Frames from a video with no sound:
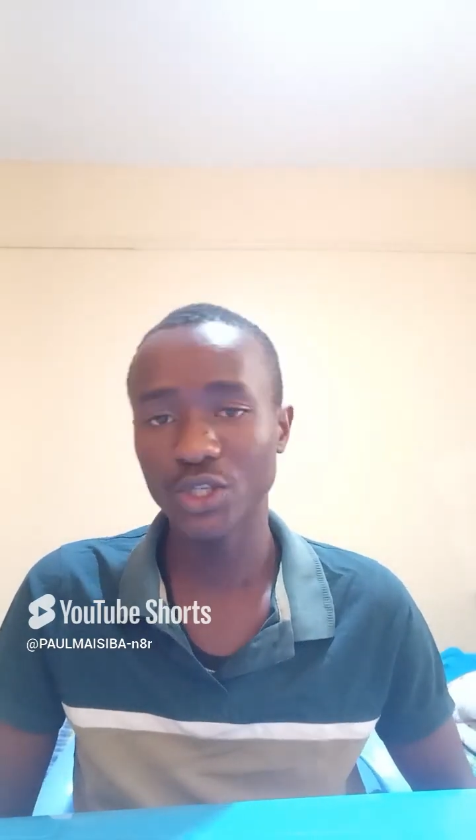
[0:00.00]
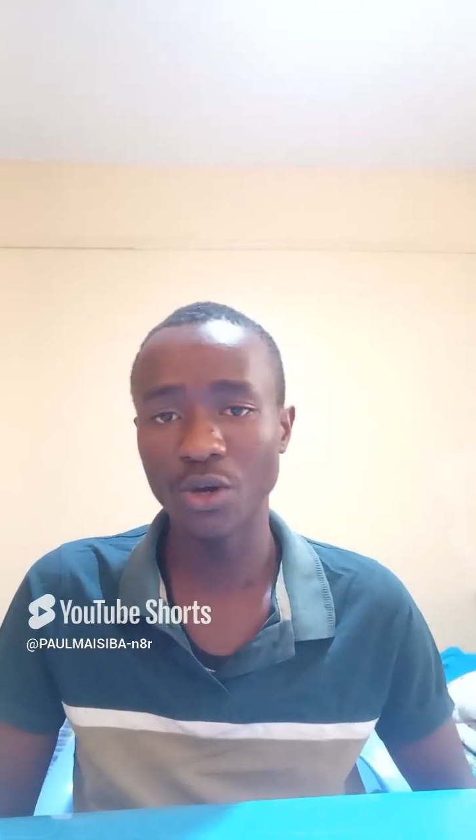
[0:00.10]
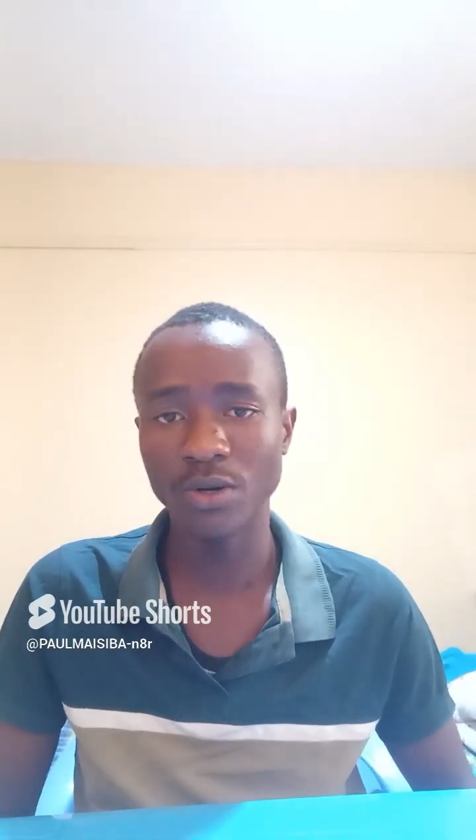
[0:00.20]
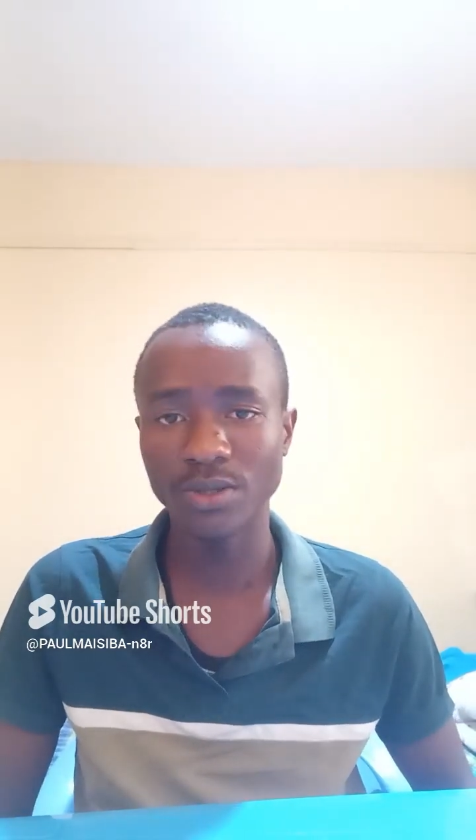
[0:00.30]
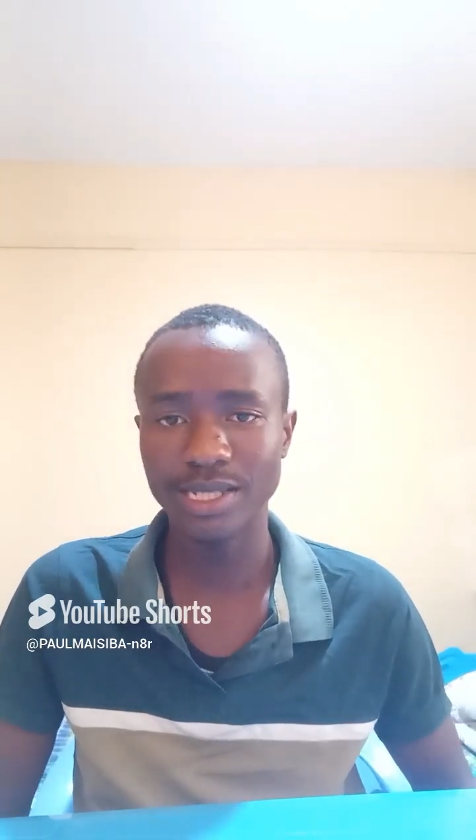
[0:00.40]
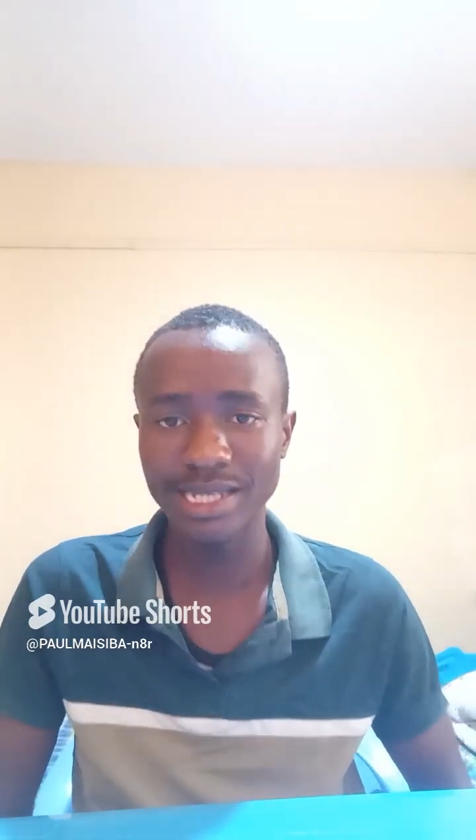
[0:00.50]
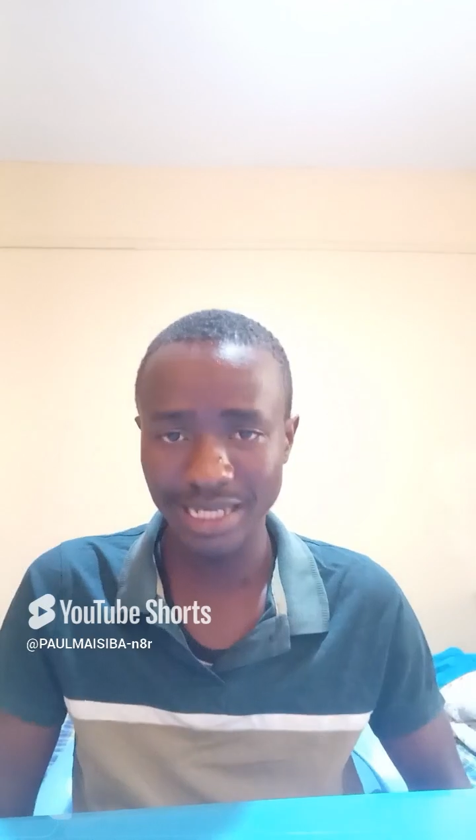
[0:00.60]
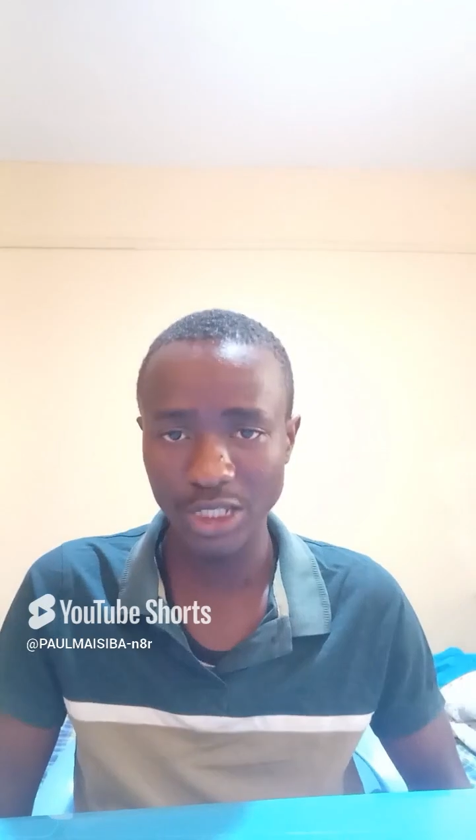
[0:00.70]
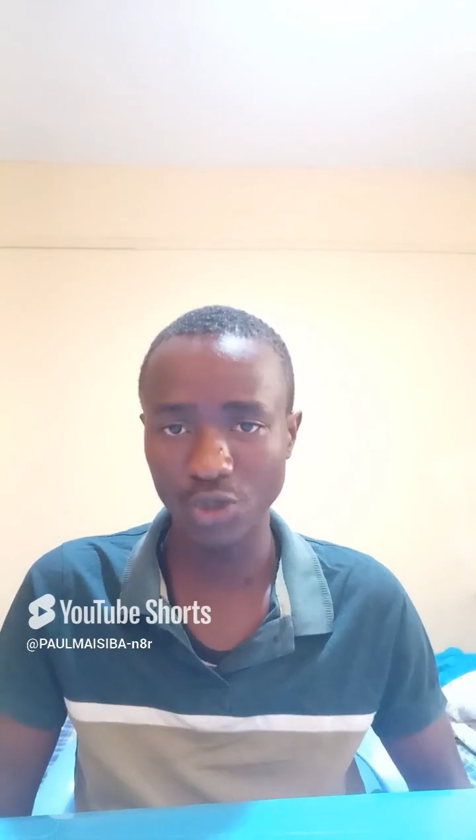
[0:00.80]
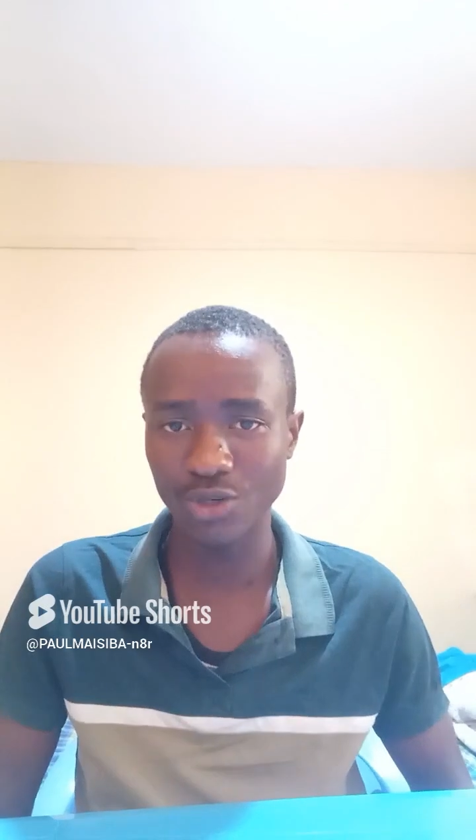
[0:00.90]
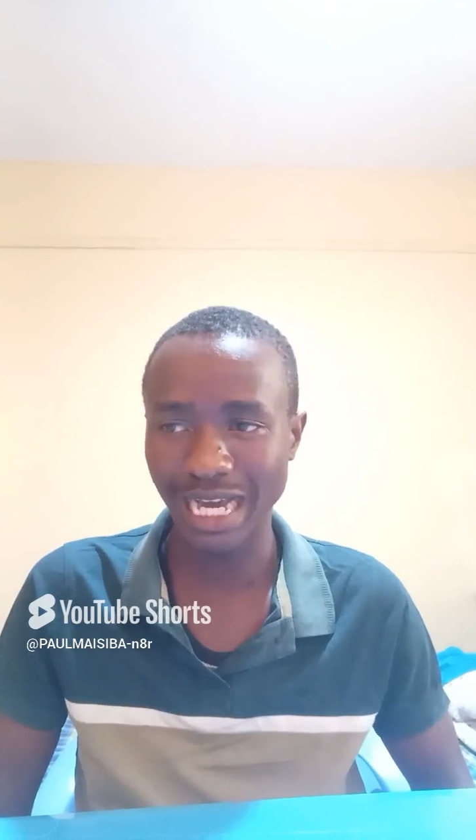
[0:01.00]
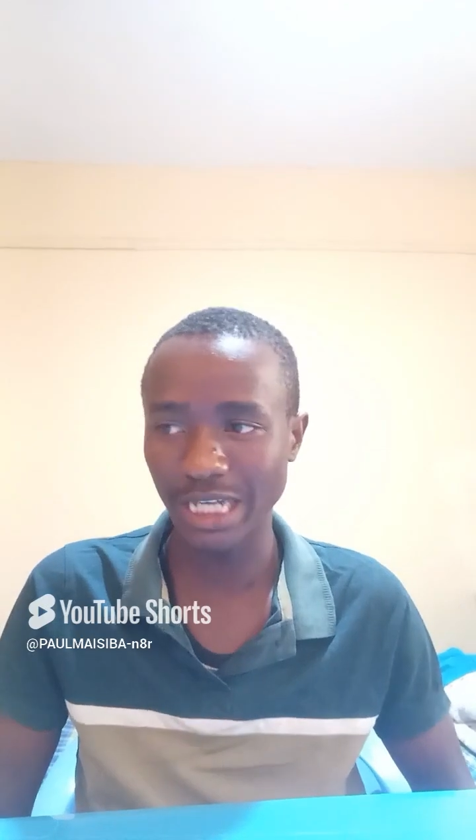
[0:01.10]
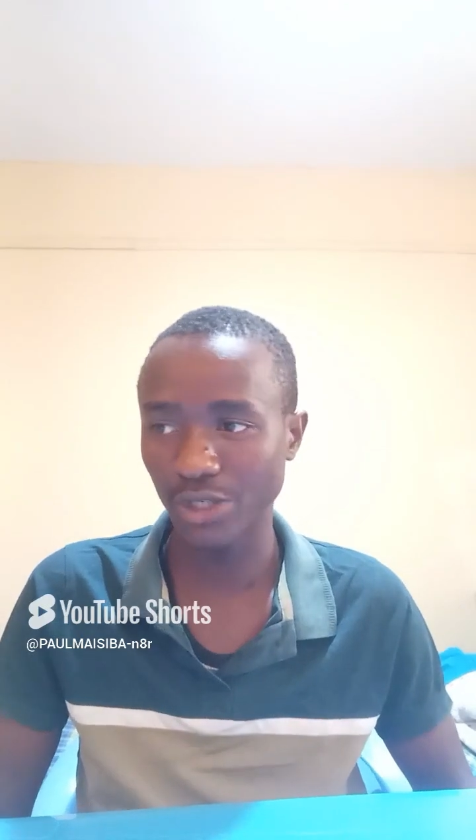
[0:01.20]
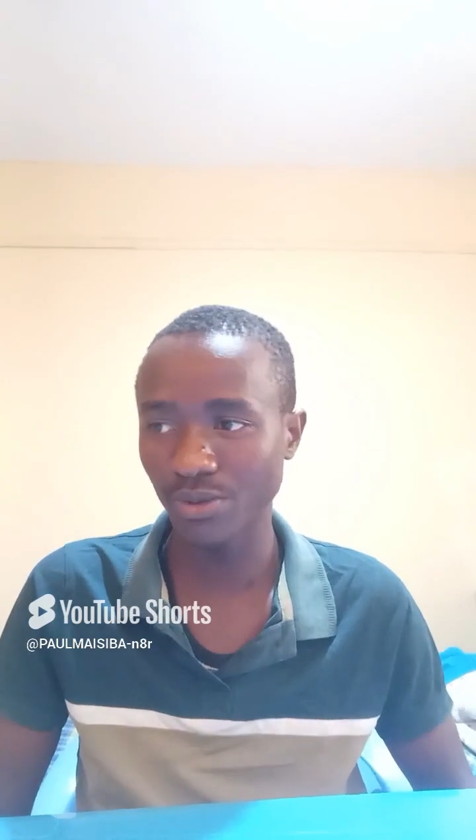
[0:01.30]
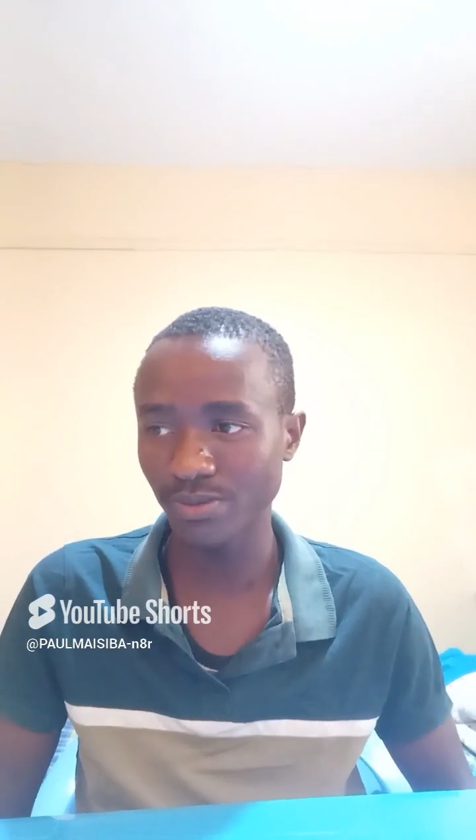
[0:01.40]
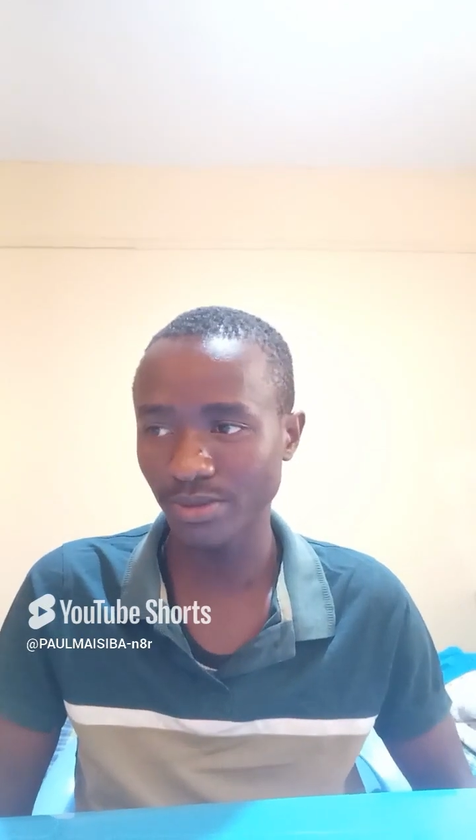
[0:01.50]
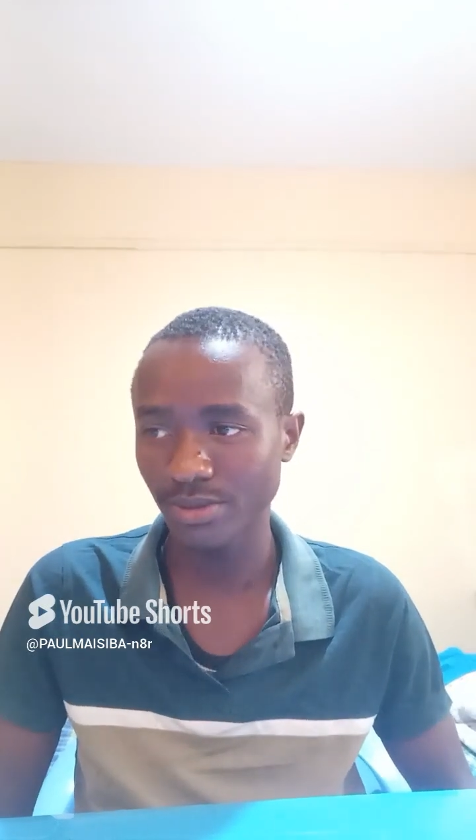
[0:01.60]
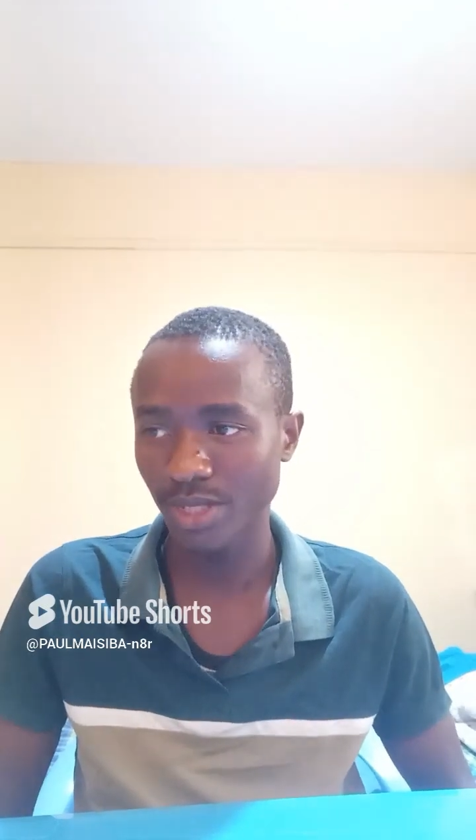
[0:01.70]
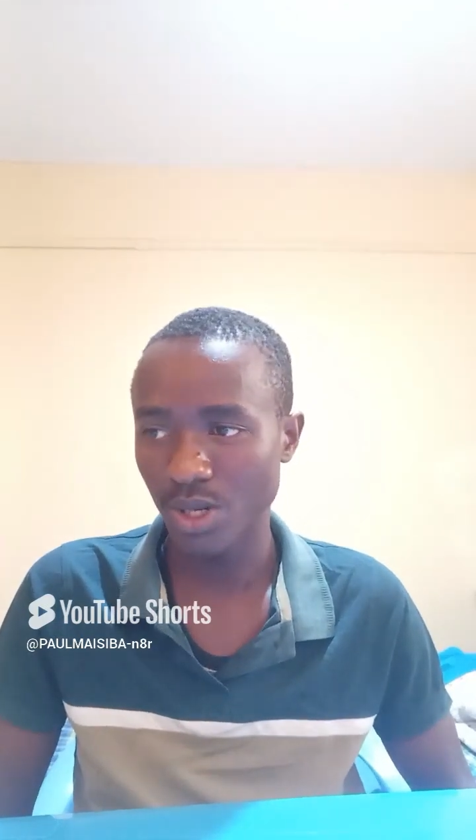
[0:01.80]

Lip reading: So this introduction,